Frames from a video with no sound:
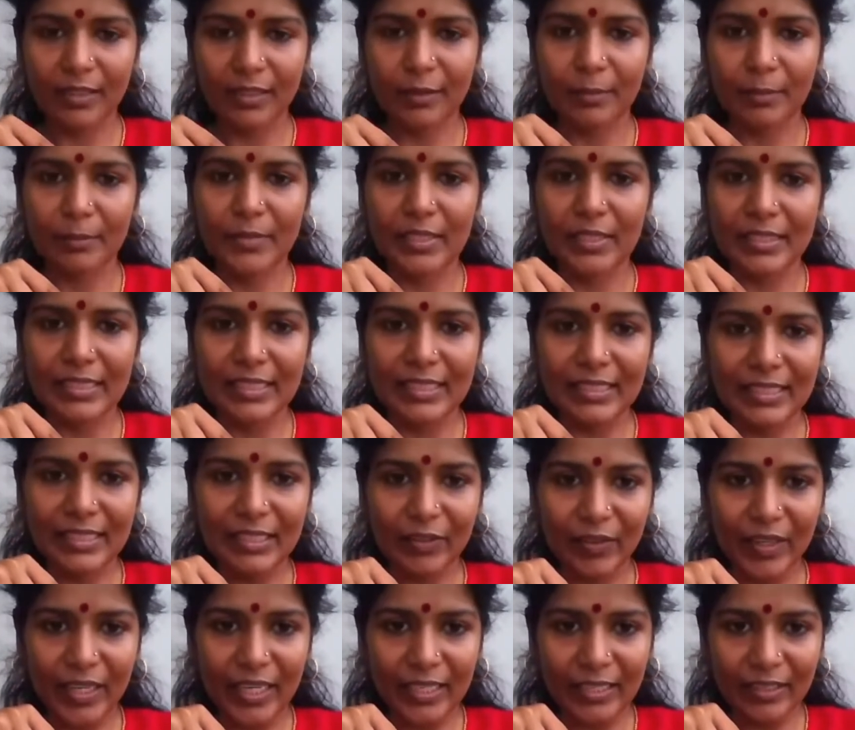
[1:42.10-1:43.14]
This is
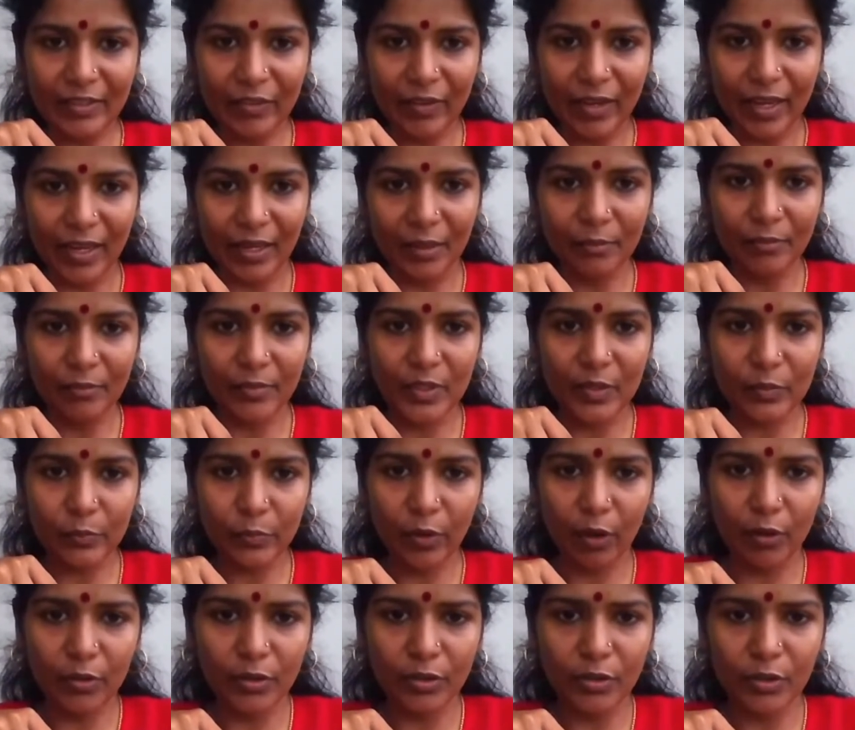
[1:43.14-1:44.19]
green gram,
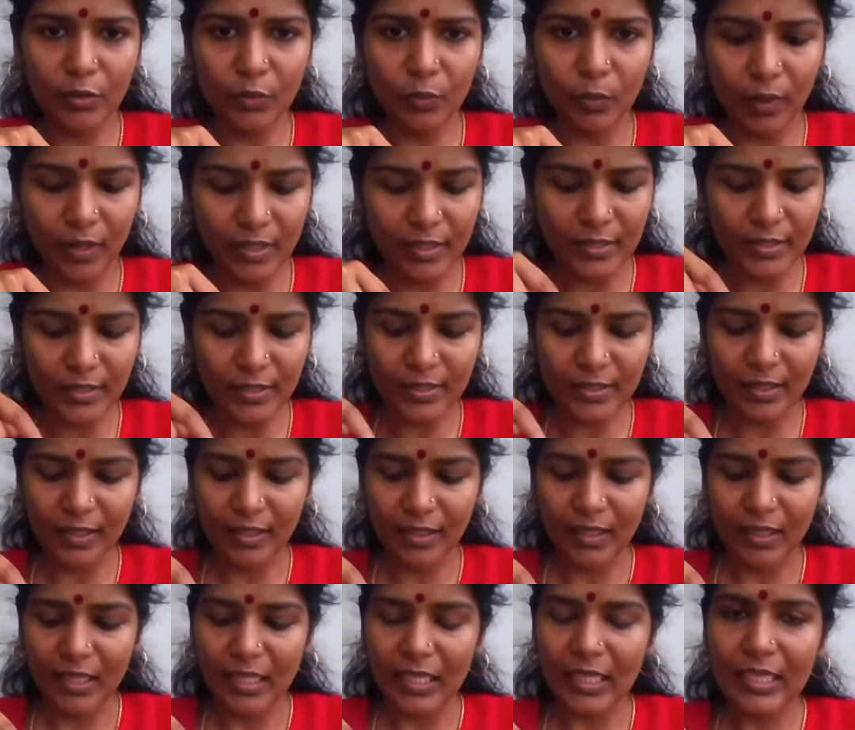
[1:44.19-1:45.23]
sprouted ones,
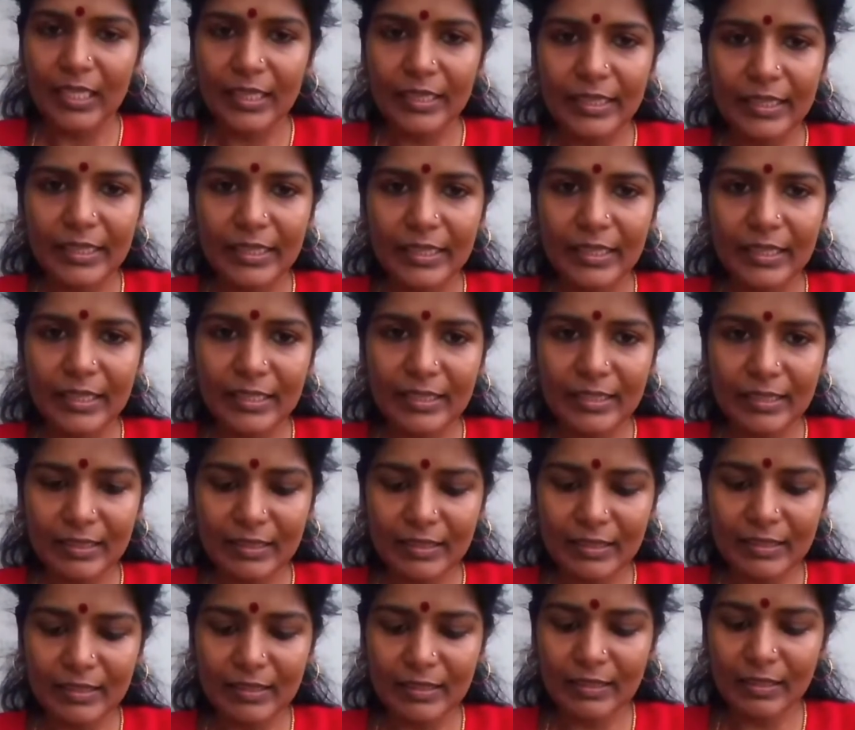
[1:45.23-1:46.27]
and this
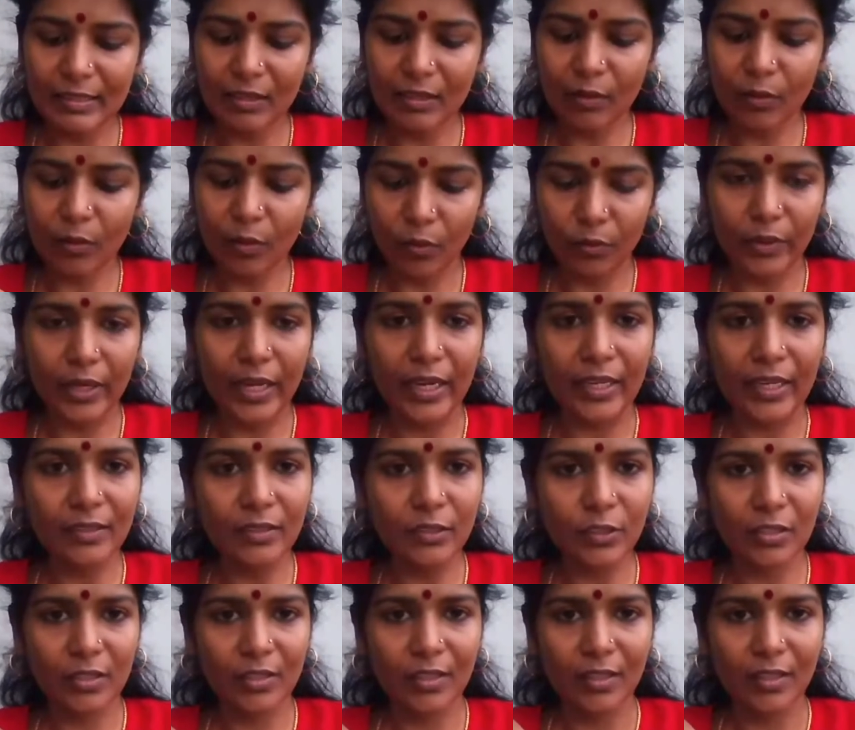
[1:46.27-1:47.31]
is orange,
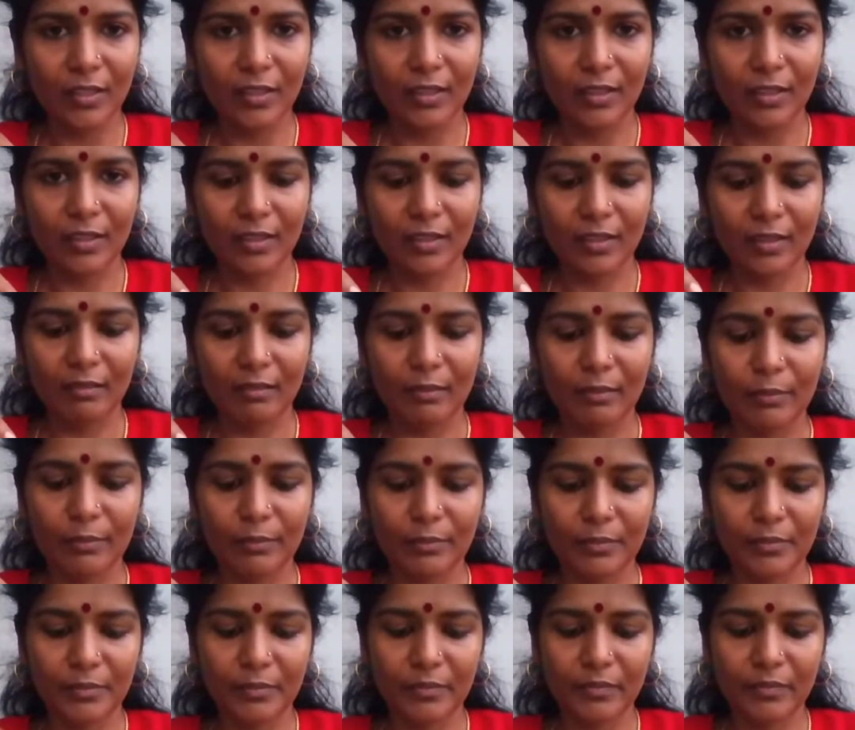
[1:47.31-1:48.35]
uh,
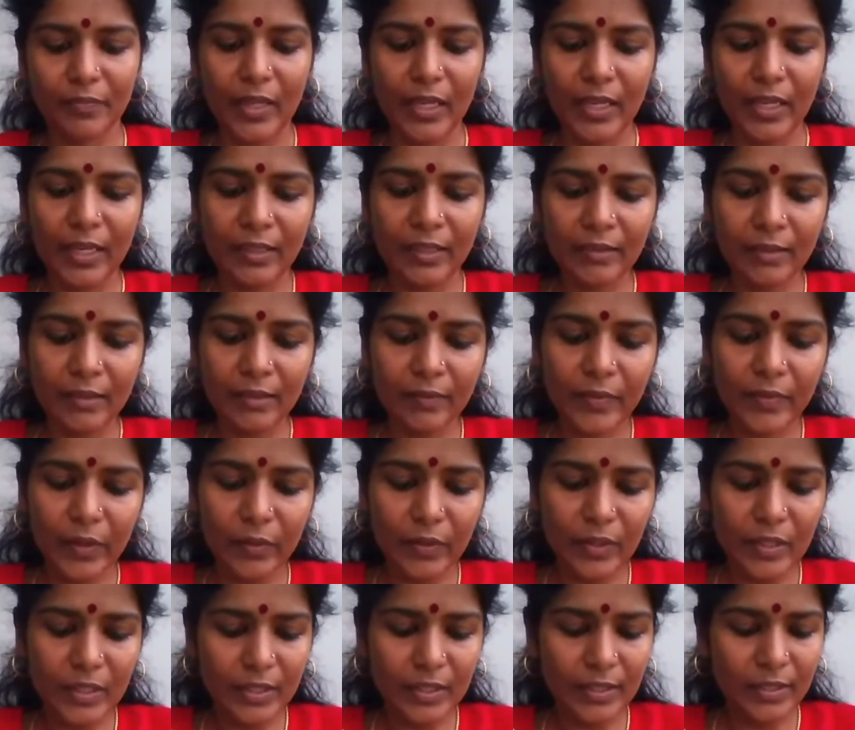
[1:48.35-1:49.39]
and there
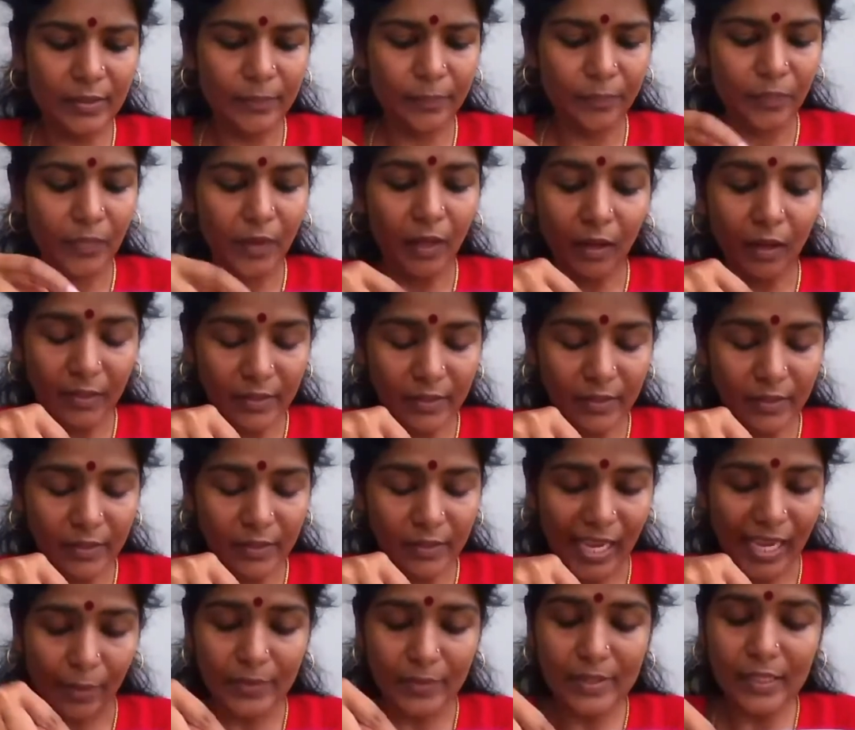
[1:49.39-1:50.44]
is this
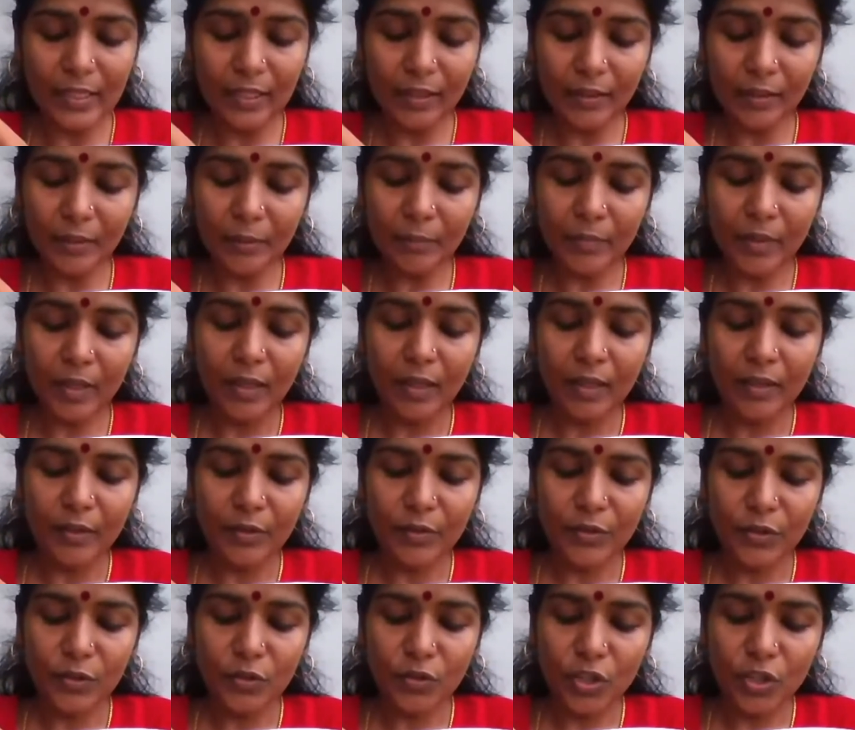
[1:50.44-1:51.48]
capsicum,
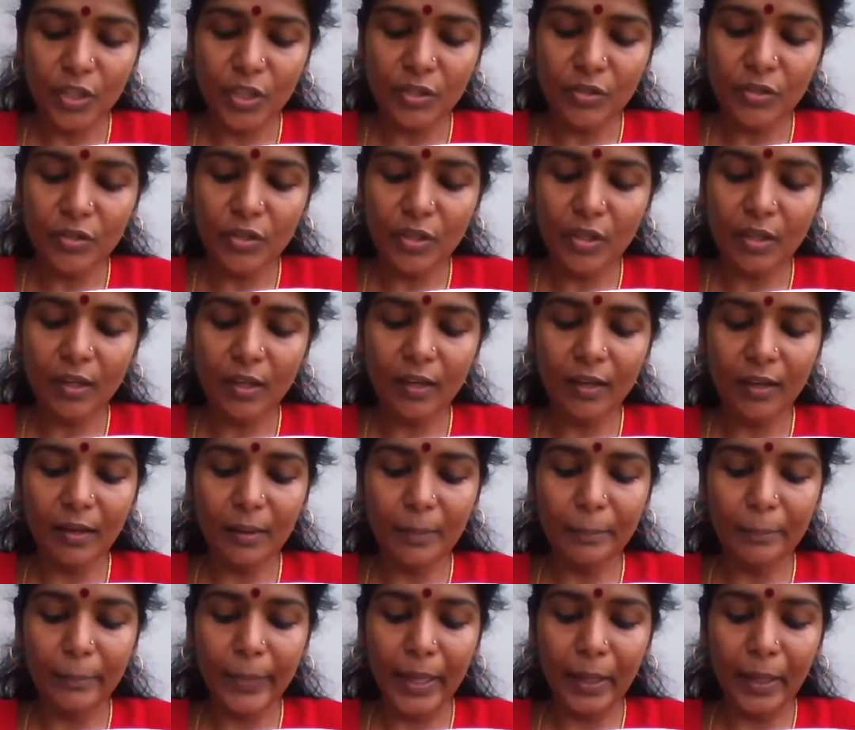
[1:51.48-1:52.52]
there is ginger,
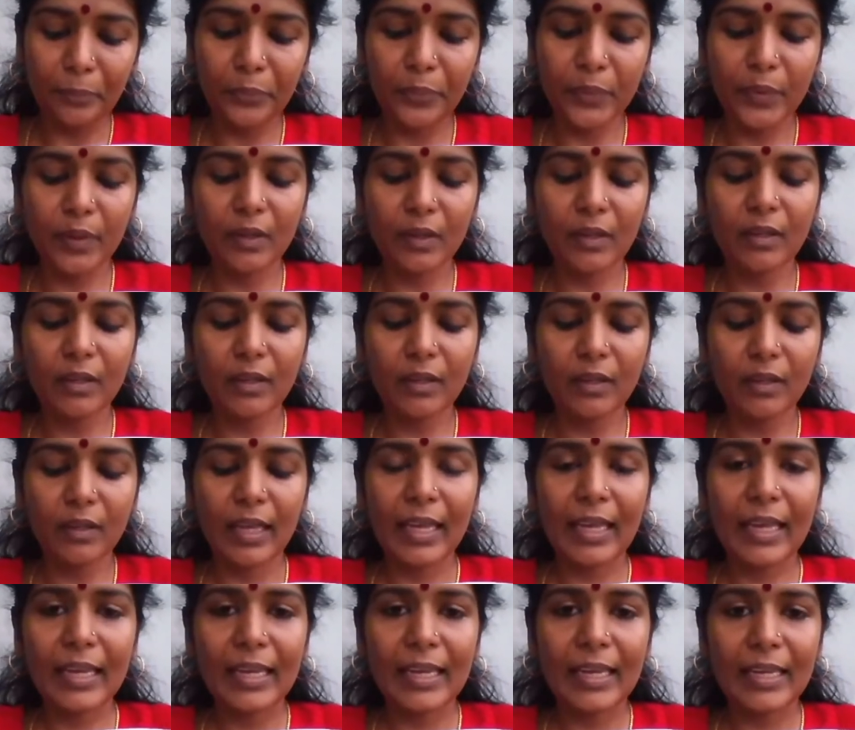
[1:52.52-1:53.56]
pepper,
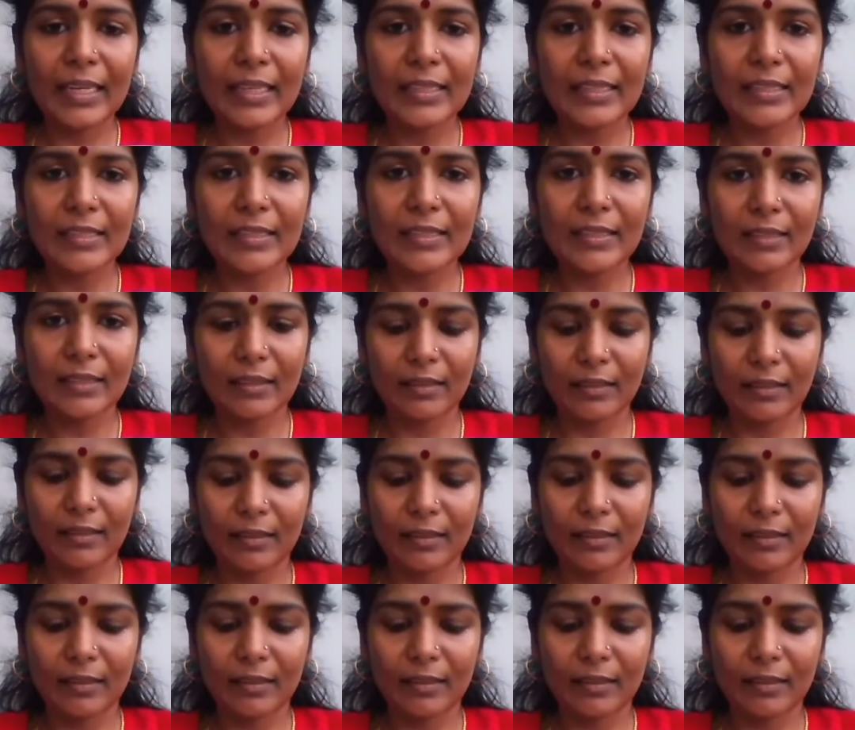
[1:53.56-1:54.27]
and